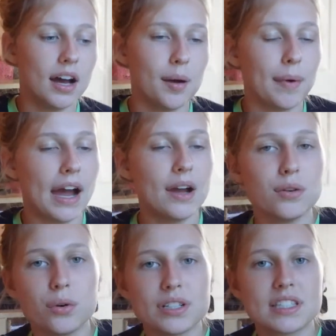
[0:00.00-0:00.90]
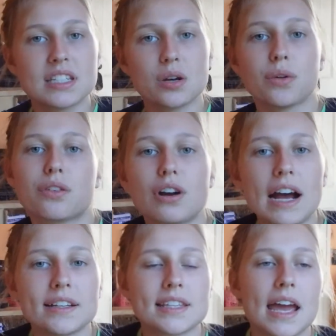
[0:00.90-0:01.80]
Um, I always stick with
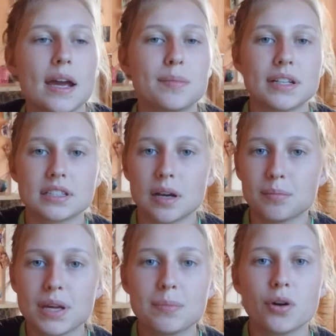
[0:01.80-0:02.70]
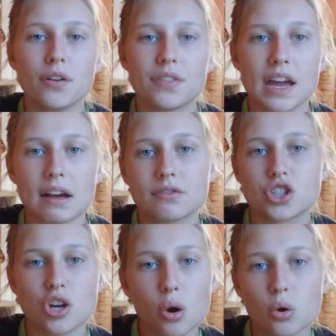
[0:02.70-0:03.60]
grass hay, but some people, if they have
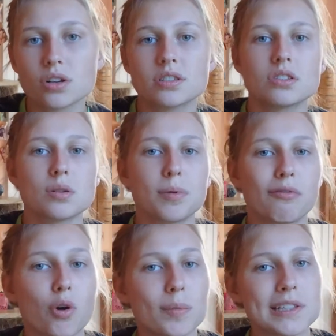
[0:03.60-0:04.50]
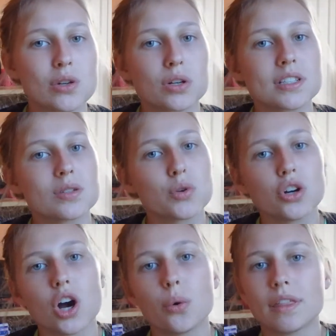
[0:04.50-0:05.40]
show horses or performance horses,
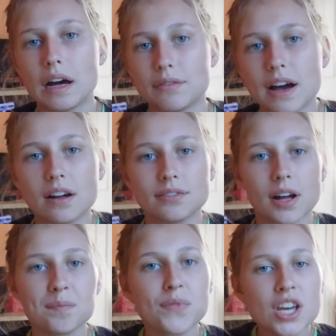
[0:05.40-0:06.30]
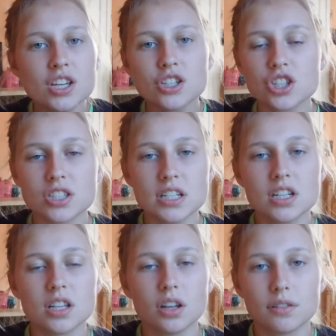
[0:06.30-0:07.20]
will go with alfalfa. You just
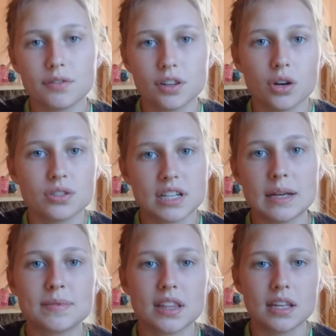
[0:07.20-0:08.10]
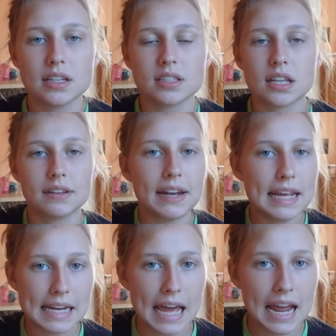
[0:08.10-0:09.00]
need to look for those types of things in,
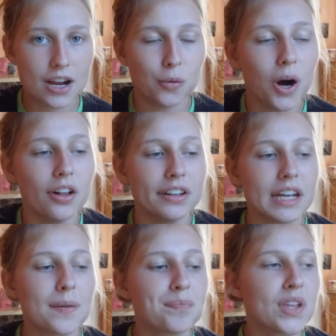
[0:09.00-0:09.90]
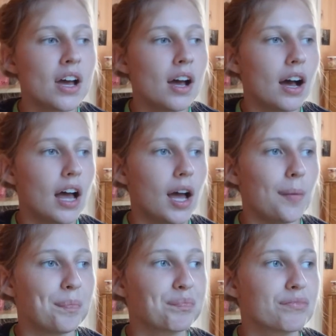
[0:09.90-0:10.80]
in hay quality.
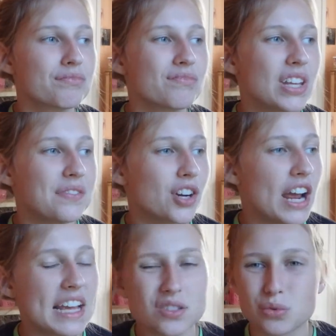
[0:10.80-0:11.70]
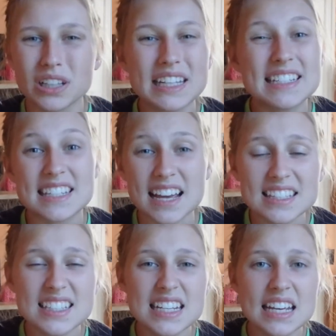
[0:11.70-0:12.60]
Um, If your hay is really
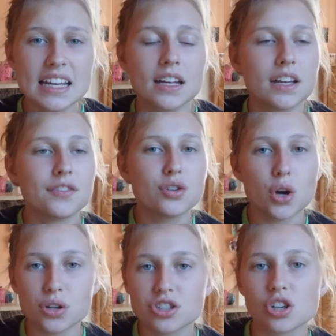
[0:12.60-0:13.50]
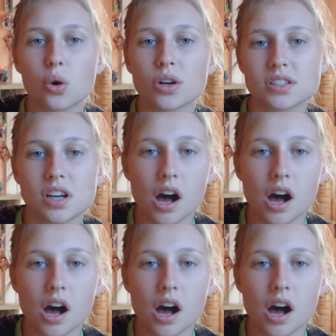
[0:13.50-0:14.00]
dusty, if you notice your horse